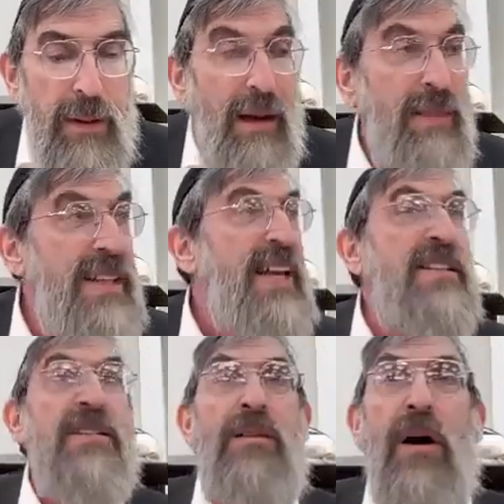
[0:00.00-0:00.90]
Now this
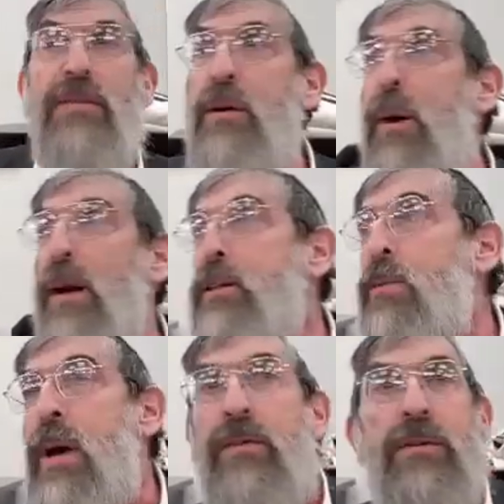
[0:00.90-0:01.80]
has nothing
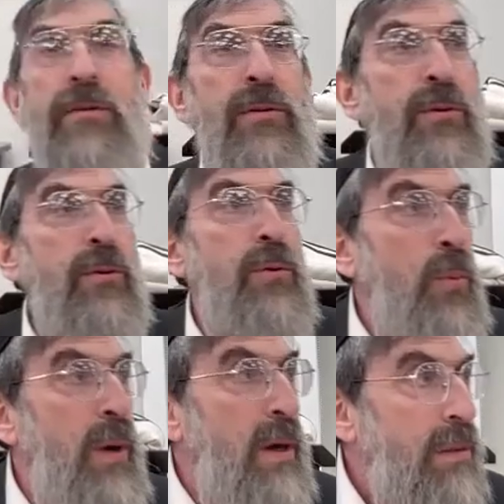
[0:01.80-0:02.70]
whatsoever to do
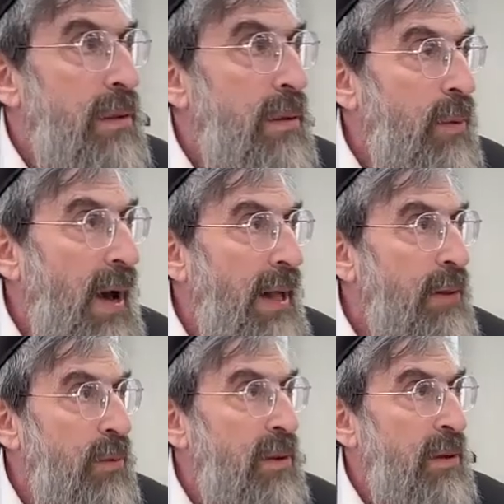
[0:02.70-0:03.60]
with
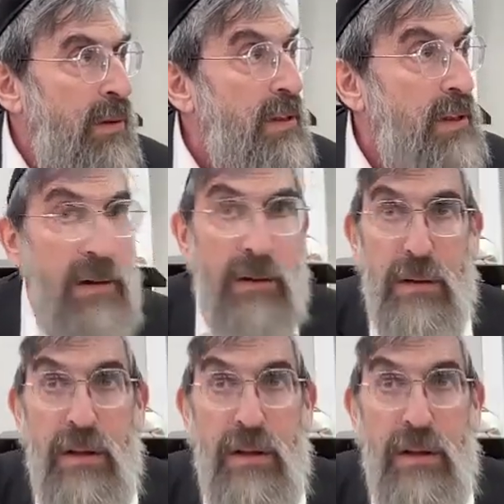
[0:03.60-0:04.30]
what with the nazir.